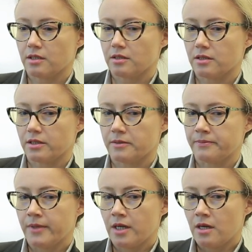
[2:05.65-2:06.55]
And
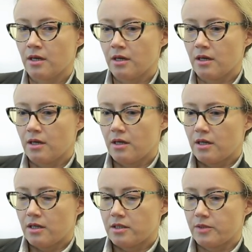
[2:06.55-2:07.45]

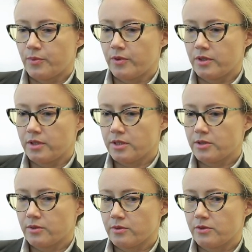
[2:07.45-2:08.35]
the point is
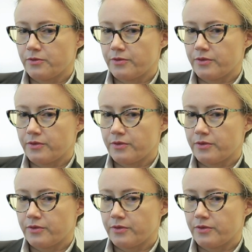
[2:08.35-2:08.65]
sort of